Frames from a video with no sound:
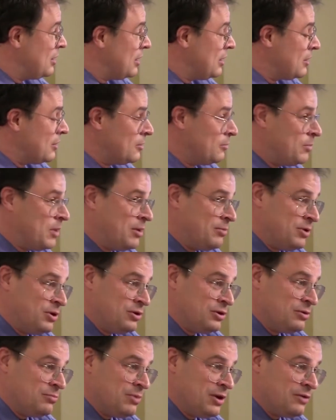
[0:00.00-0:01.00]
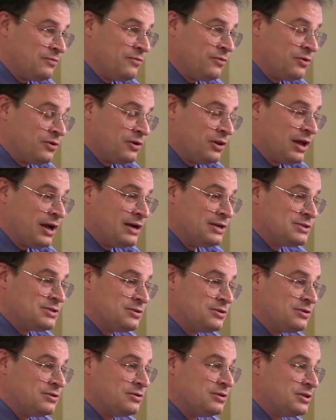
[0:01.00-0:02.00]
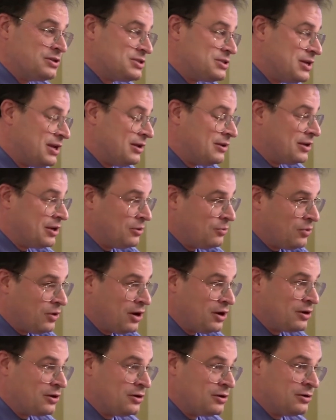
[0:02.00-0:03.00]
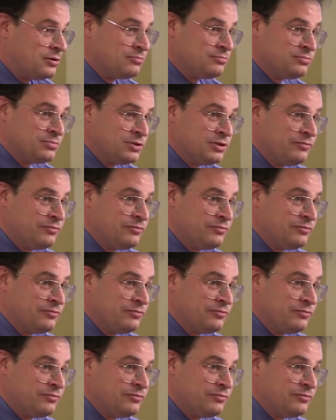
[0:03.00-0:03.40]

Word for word: or maybe you could make fertilizer, desalinate water.